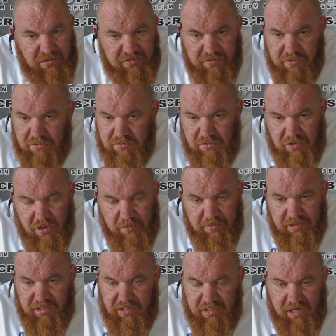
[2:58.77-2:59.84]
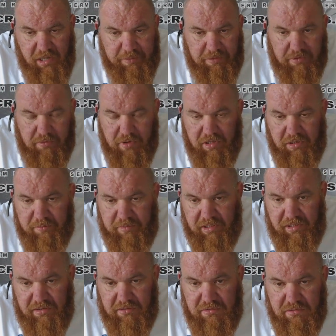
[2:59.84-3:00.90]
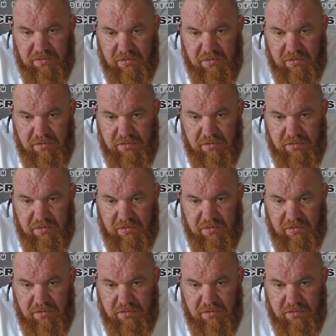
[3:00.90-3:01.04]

it's not uncommon, it can happen quite a bit.